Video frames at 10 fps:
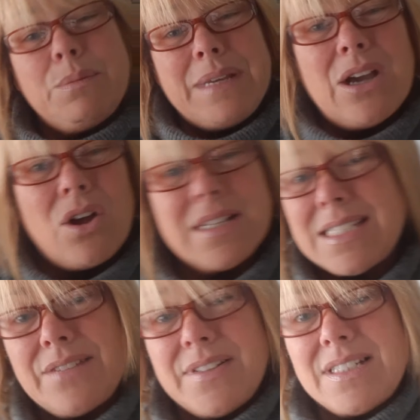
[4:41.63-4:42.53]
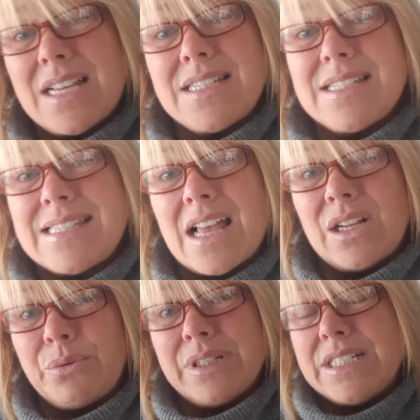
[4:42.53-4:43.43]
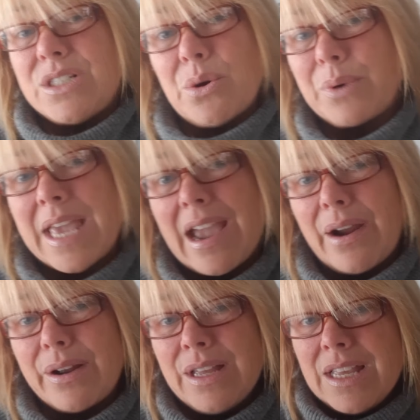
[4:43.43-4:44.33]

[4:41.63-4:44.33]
be honest, if it doesn't sell, I really don't care,